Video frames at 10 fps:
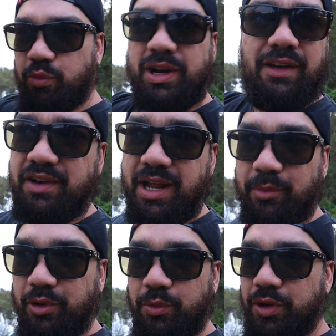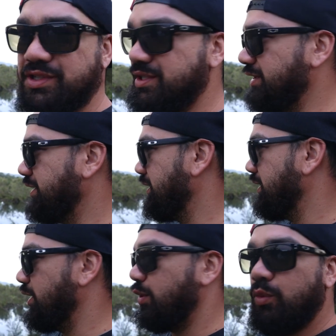whatever number it was,
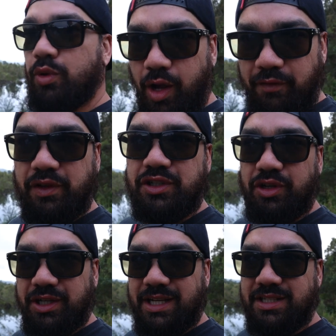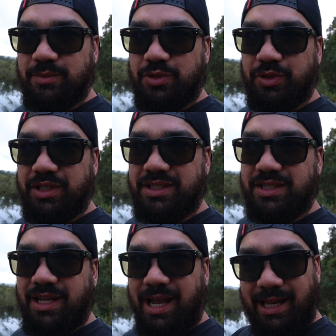we'll hopefully try and catch some sooties.